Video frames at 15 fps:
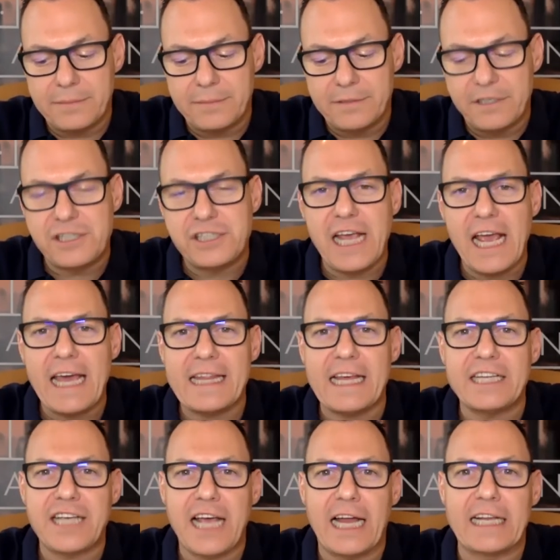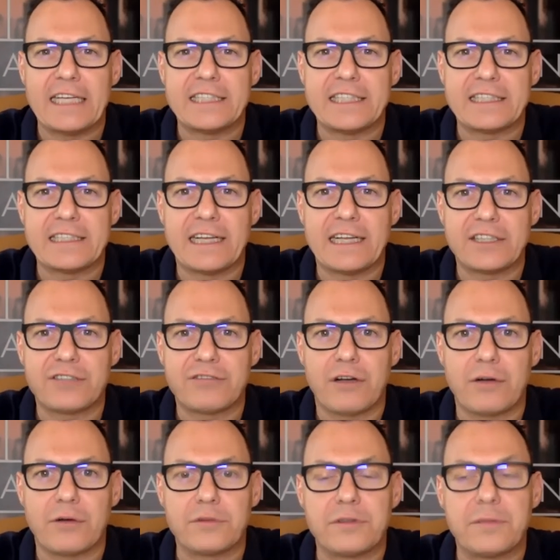share their challenges and their
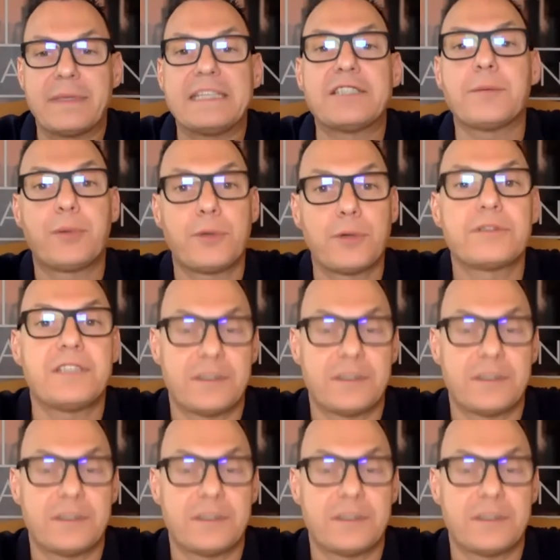struggles and be supported